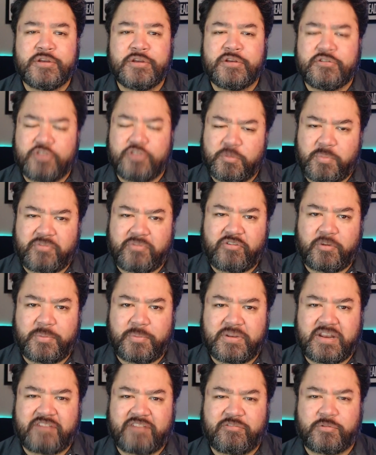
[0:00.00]
but preferably
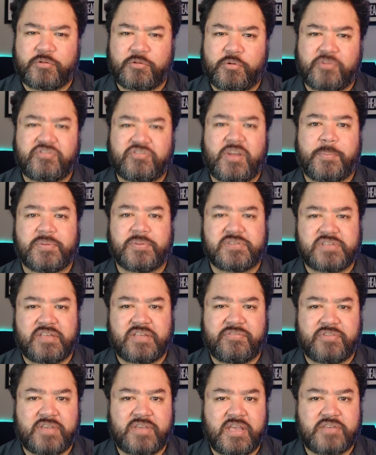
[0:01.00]
not from the rooftop
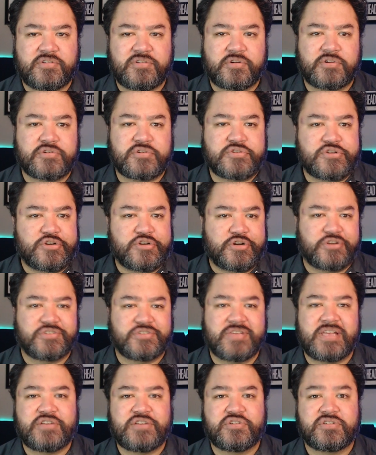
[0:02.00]
itself in case your insurance
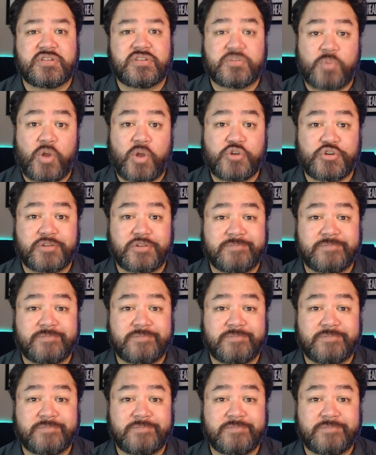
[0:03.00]
agent is watching.